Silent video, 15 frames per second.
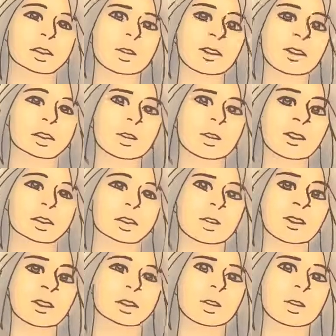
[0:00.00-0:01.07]
It's okay. I
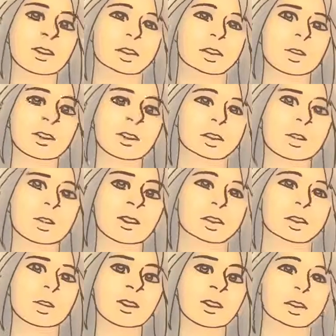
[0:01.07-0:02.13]
thought it was only there when I say heartbeats.
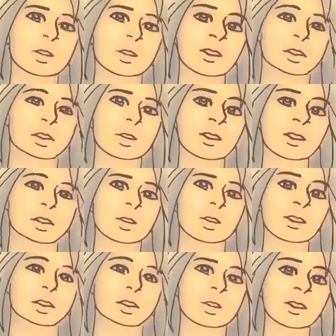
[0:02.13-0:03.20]
I, you know what? I'm just gonna
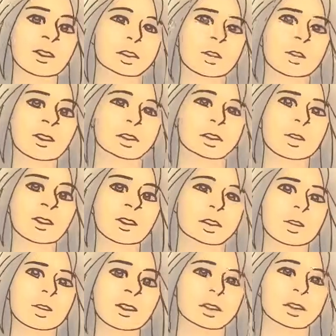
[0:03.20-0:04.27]
screw around and say
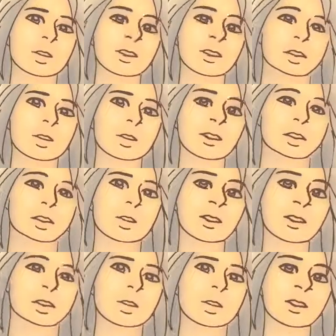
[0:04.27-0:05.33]
heartbeats bar because
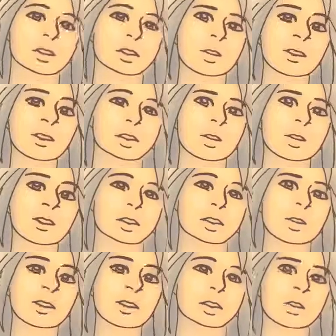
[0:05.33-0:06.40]
that is the dumbest bar
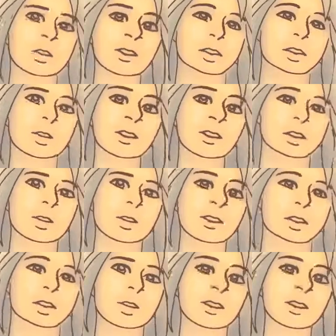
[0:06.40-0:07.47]
name here.
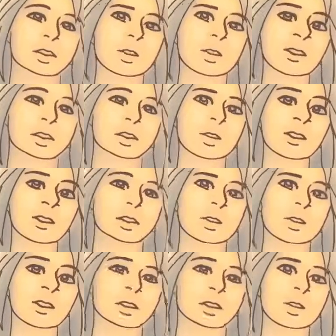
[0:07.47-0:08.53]
oh God,
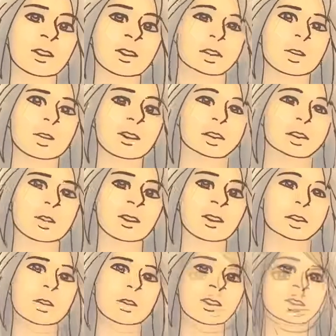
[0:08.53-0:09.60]
think of a name.
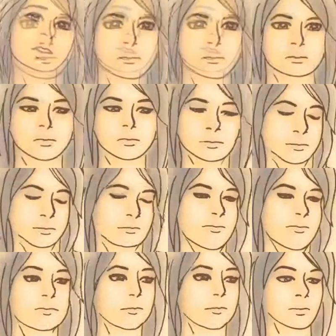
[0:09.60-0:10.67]
Erm heartbeats bar.
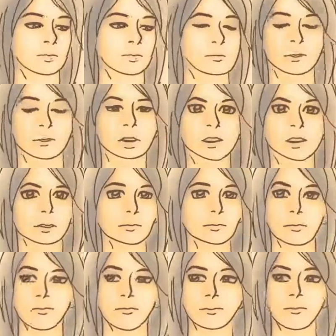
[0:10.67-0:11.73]
I've never heard
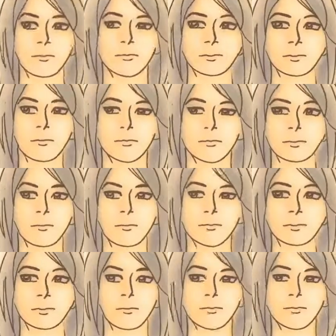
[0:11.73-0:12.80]
of it. Yeah, because I made it
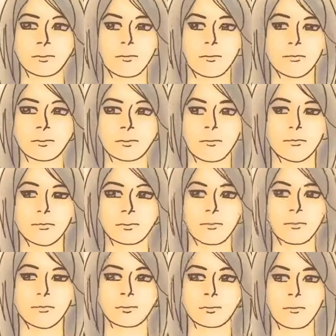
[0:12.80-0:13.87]
up. Er, yeah,
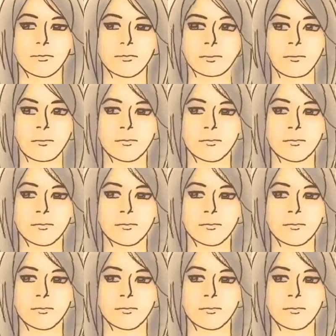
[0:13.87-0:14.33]
well.